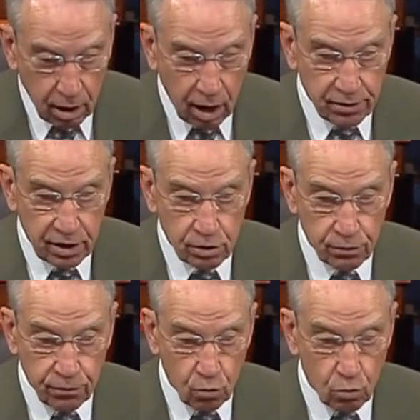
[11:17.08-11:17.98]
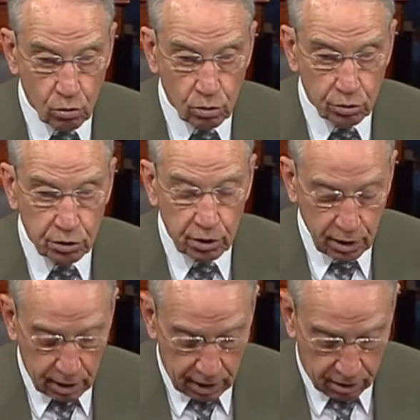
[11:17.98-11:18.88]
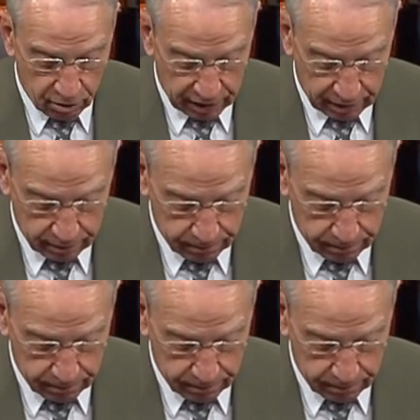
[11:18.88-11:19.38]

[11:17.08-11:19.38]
on this fool's errand.